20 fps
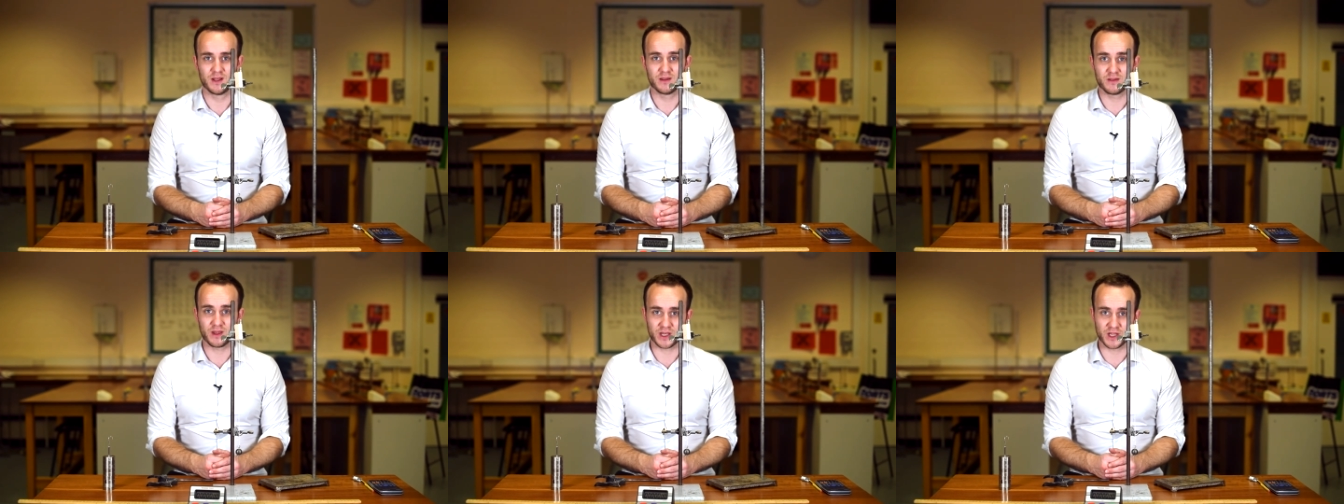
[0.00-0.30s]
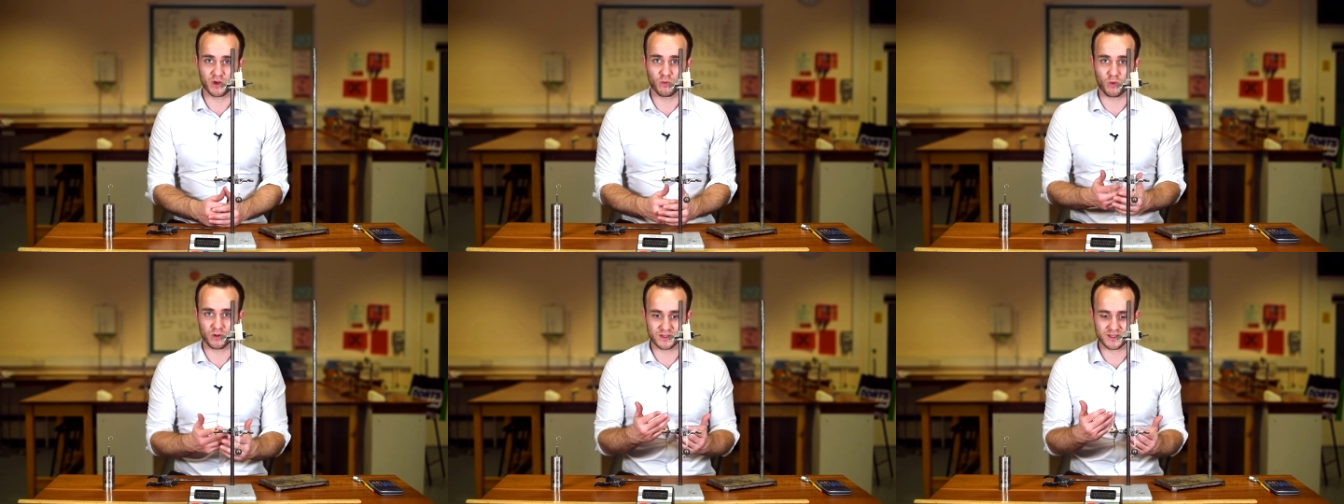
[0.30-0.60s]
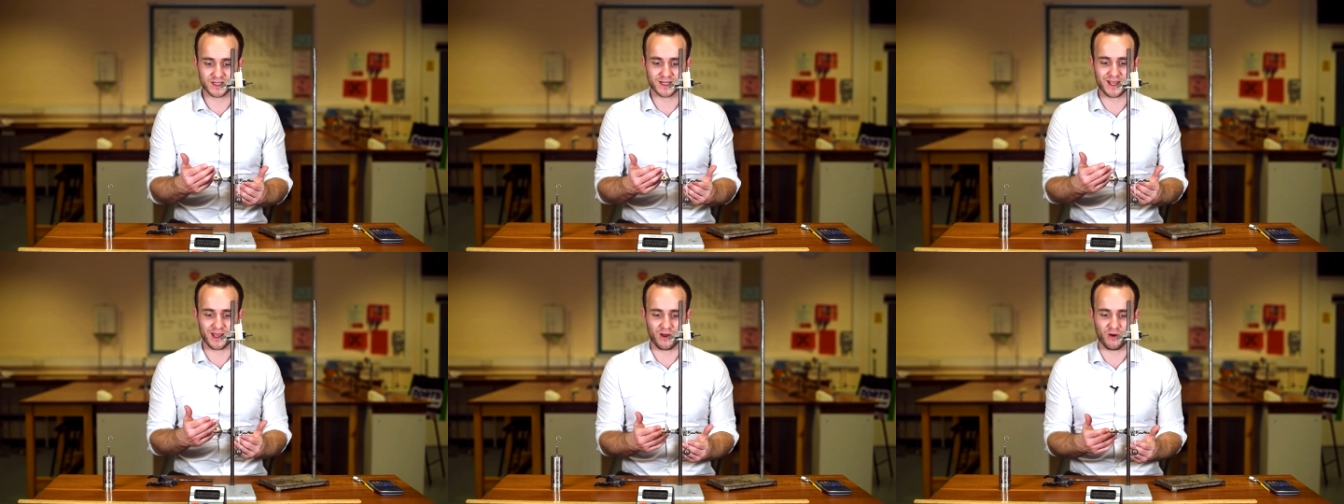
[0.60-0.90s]
Then you want
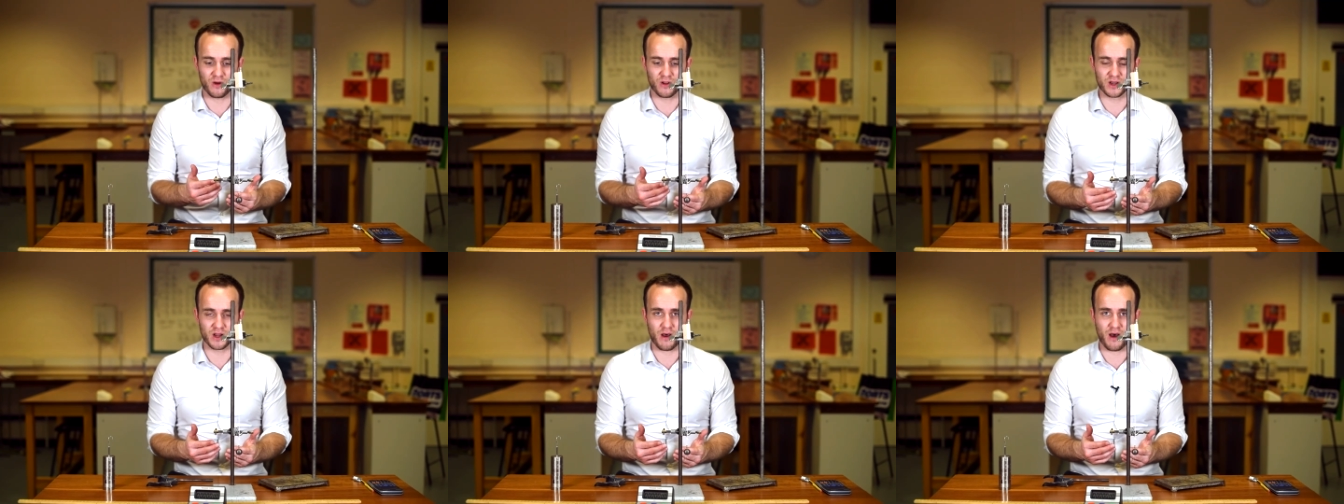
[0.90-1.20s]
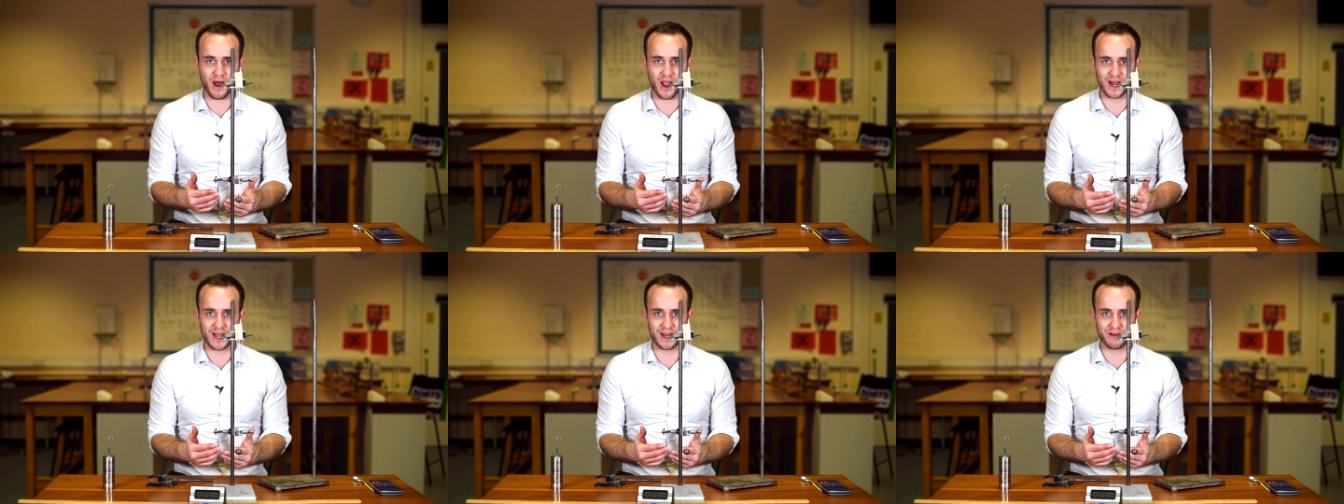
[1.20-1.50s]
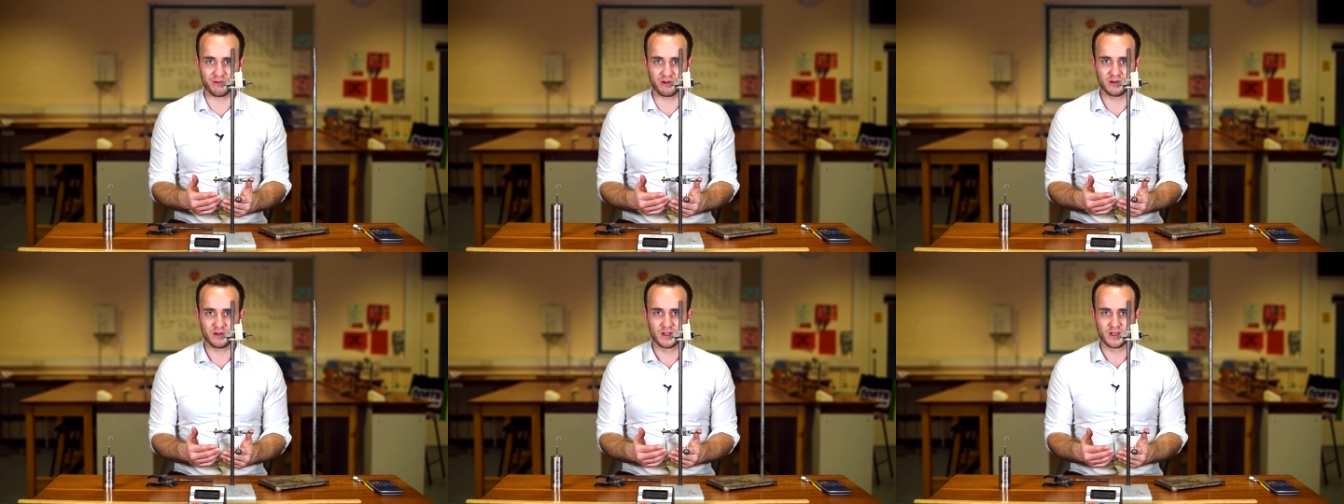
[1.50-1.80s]
to get on eye
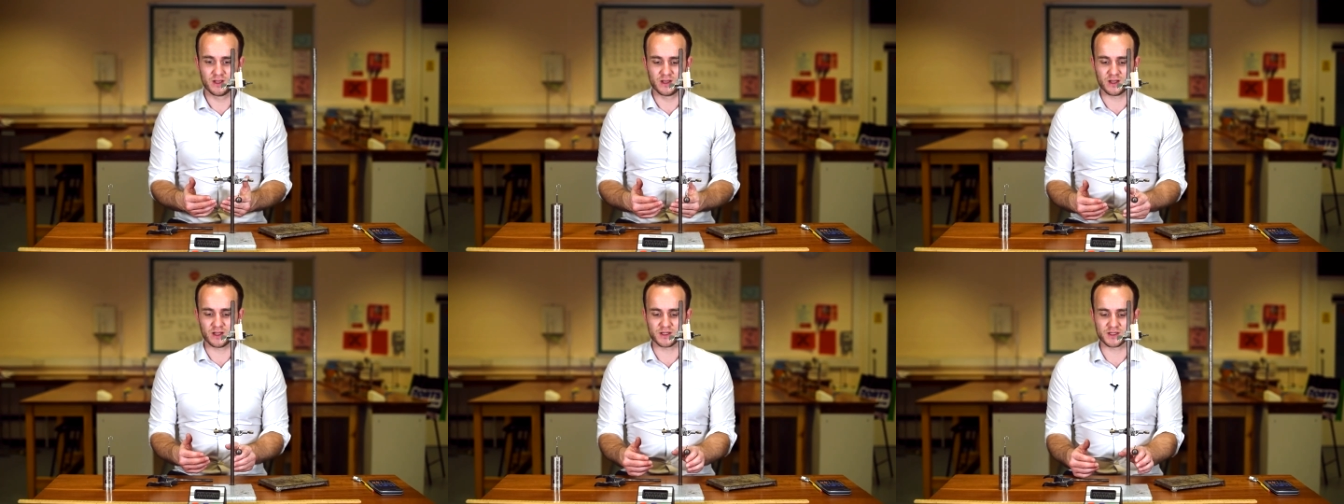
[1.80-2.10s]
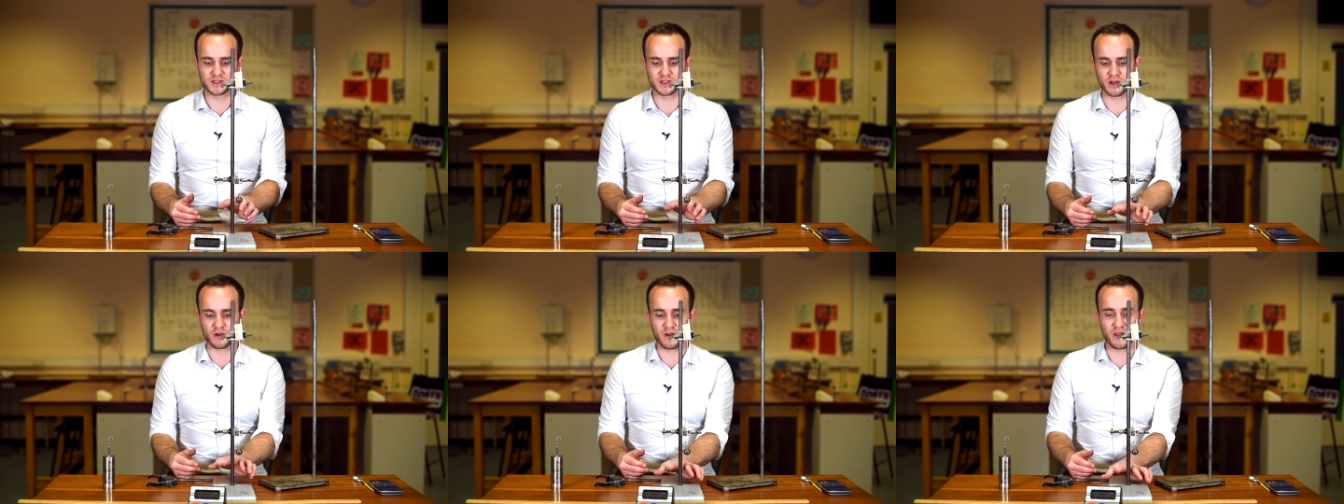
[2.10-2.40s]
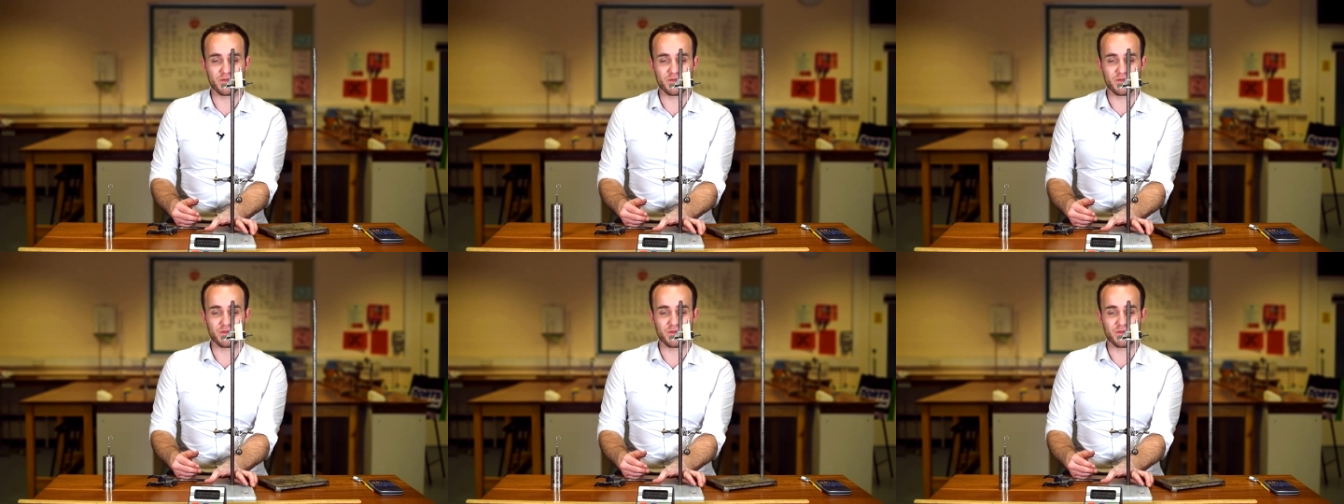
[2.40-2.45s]
level, and so